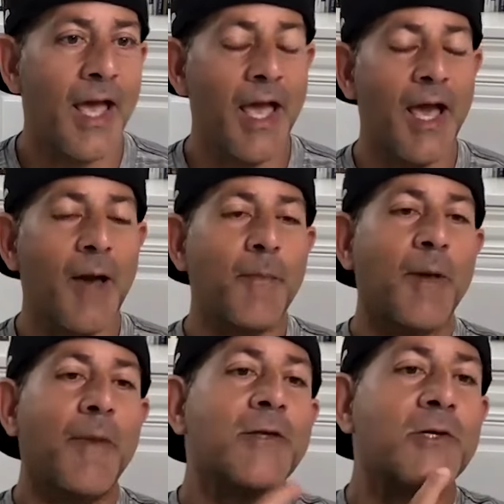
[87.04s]
And
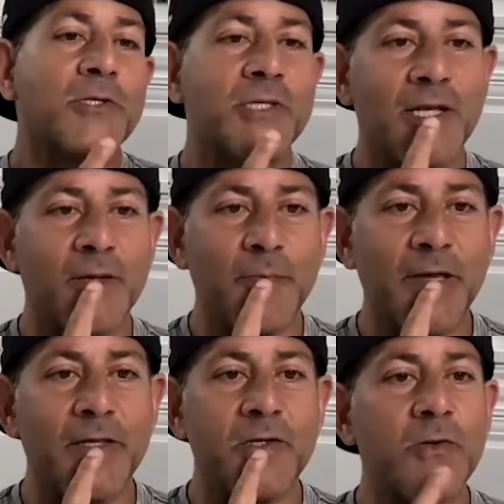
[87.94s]
my mentor said to
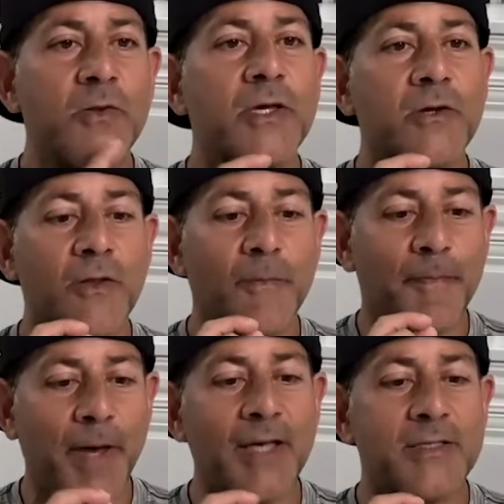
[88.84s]
me, "Do you think you're the
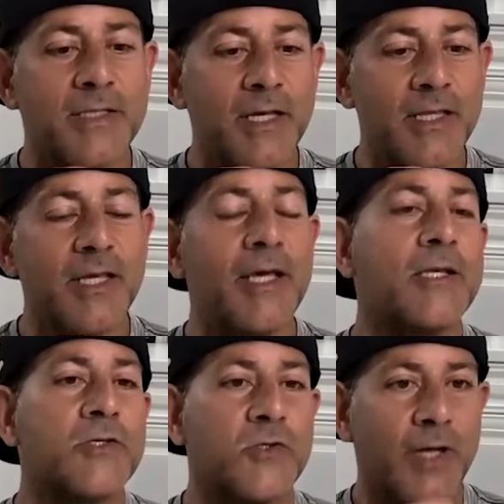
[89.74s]
best in the
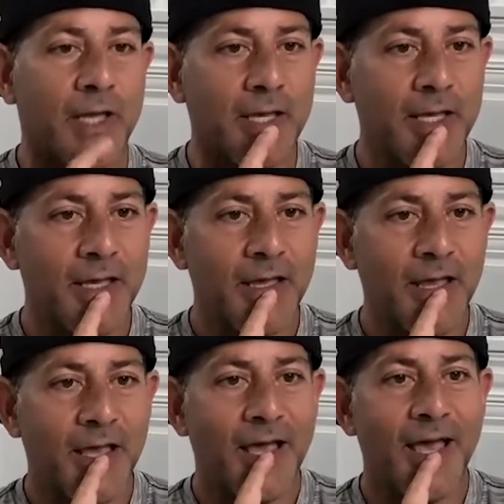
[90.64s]
industry?"
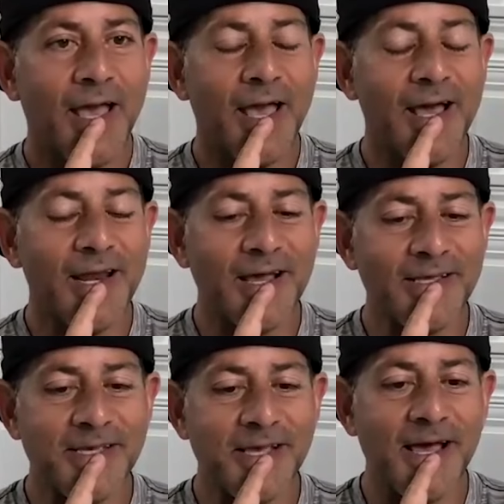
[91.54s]
And I
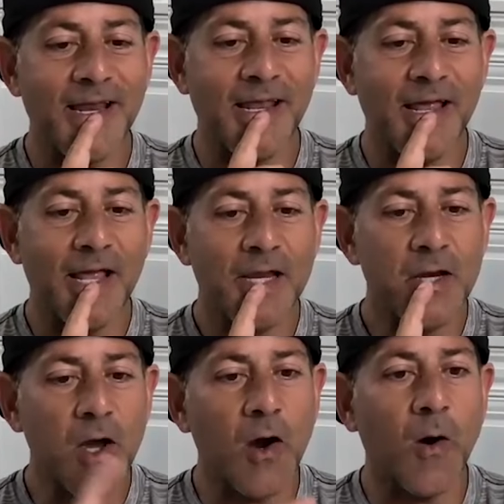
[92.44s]
said,
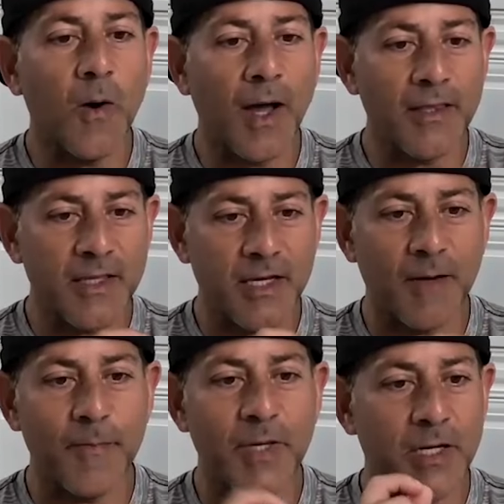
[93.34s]
"No, I think
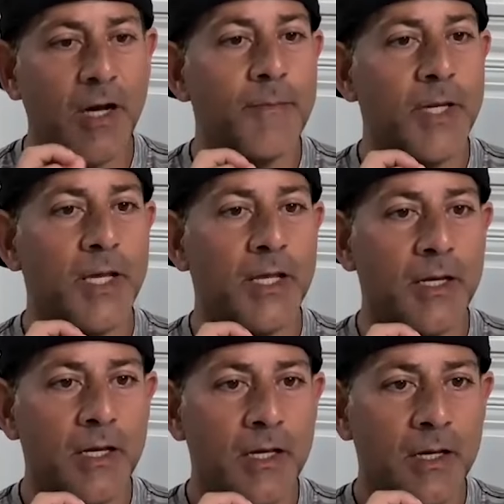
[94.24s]
I'm
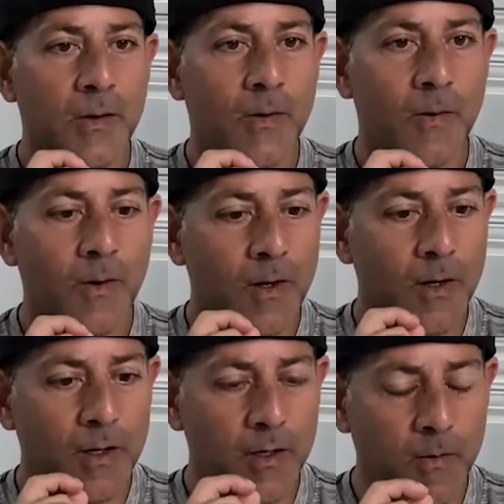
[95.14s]
becoming
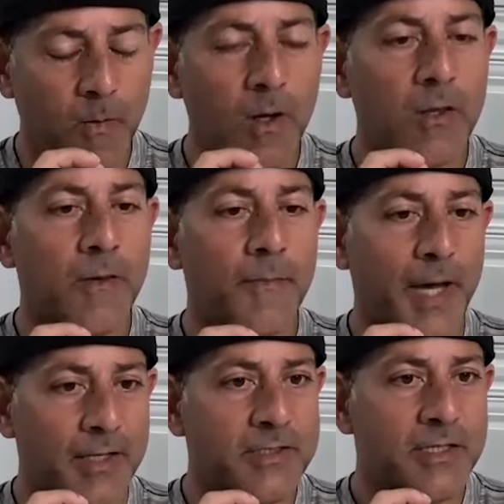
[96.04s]
one of the
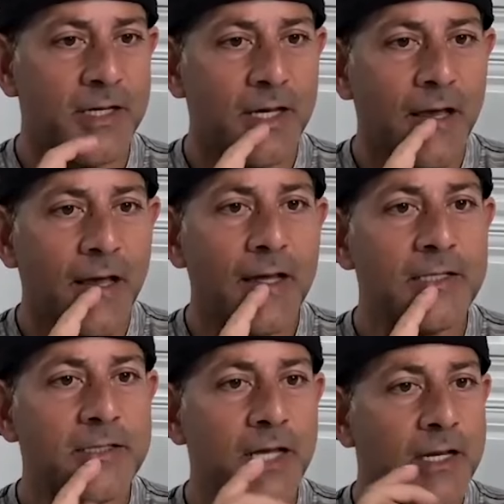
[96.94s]
best." And
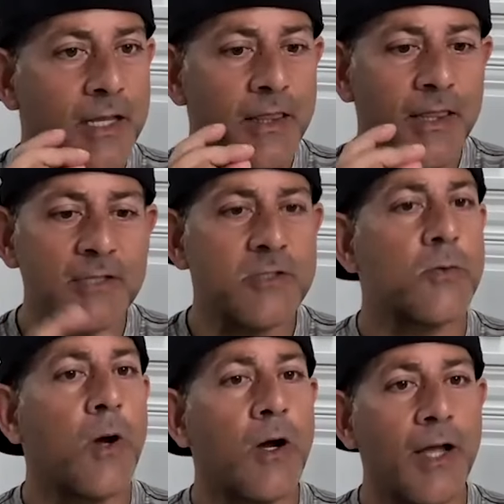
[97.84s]
he said, "That's
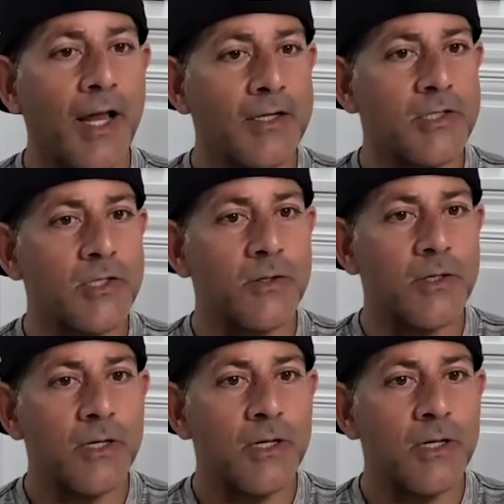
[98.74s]
the wrong attitude."